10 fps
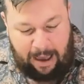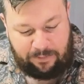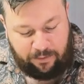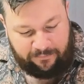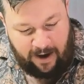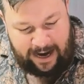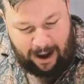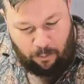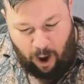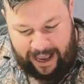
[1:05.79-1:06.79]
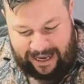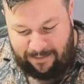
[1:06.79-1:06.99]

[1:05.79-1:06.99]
You'll find out why in a